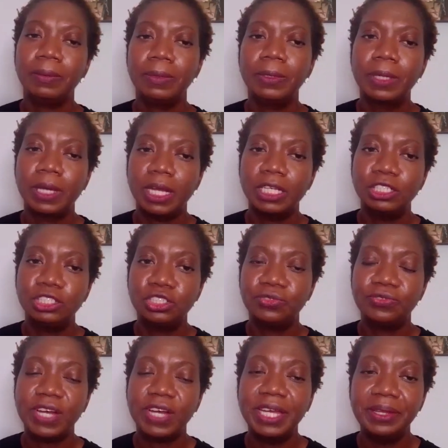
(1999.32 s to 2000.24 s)
Okay. I should
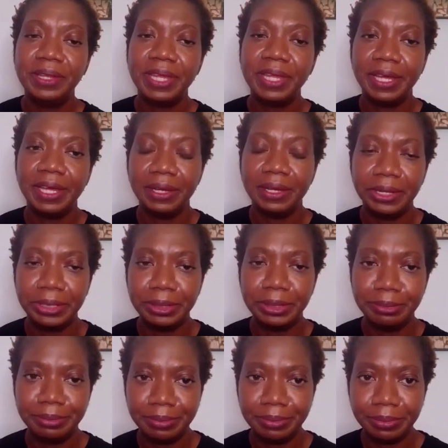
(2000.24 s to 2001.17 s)
find that
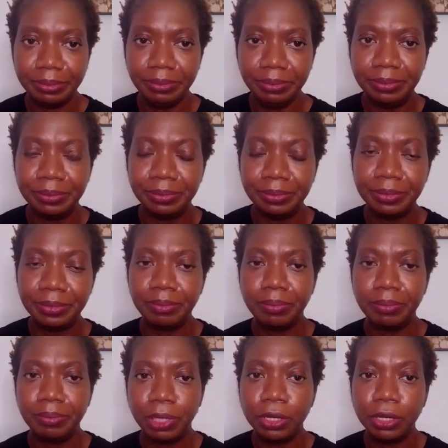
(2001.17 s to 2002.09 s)

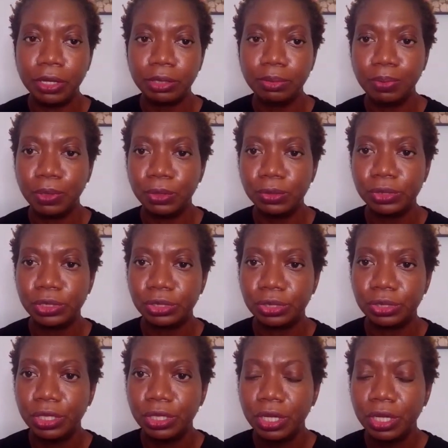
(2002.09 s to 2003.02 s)
blog
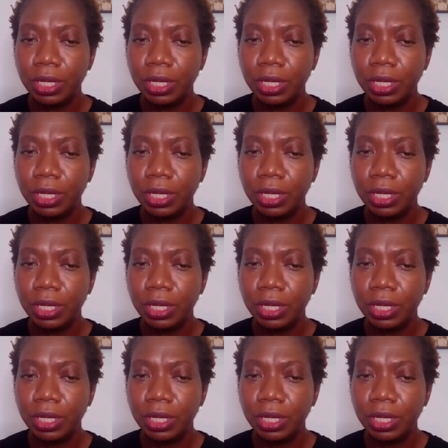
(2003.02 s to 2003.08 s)
post